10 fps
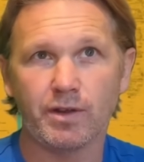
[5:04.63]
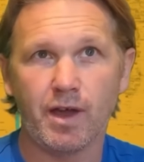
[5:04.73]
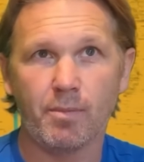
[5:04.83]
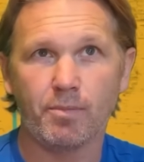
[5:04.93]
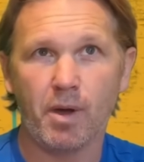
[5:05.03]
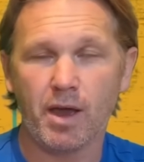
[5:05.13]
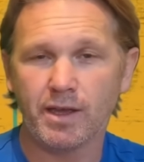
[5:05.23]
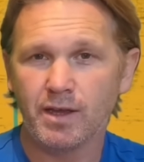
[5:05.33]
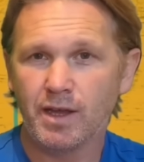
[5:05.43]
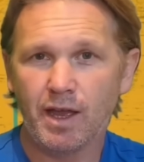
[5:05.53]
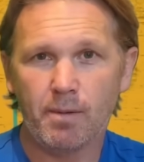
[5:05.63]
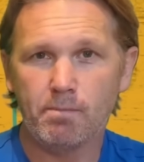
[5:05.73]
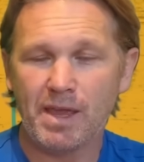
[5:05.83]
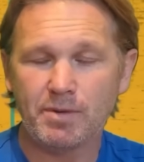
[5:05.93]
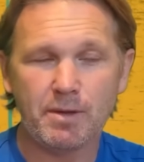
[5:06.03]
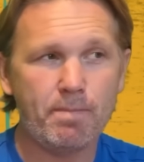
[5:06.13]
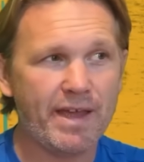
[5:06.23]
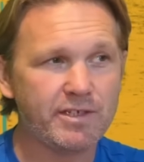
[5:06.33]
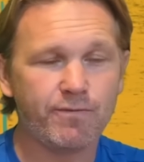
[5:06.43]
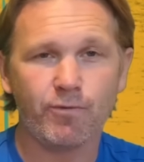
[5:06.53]
up by maybe the
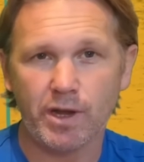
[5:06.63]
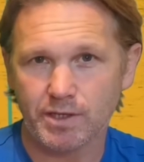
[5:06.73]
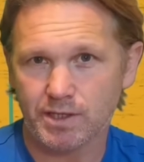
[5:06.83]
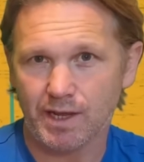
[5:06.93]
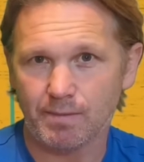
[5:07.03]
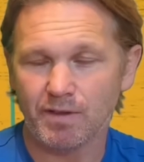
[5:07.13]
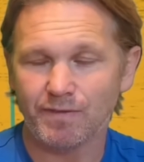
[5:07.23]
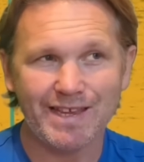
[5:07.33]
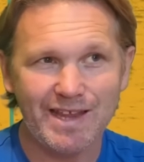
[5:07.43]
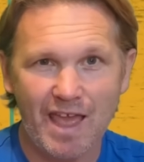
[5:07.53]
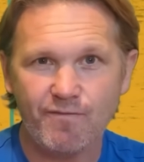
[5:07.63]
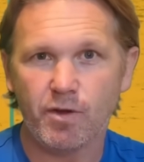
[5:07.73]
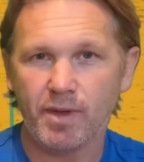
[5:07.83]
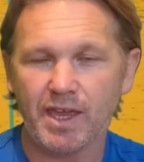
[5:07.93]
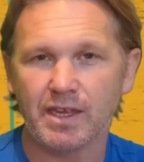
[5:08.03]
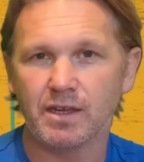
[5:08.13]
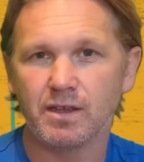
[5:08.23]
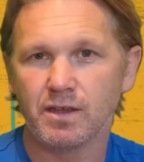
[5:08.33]
best French team there's ever been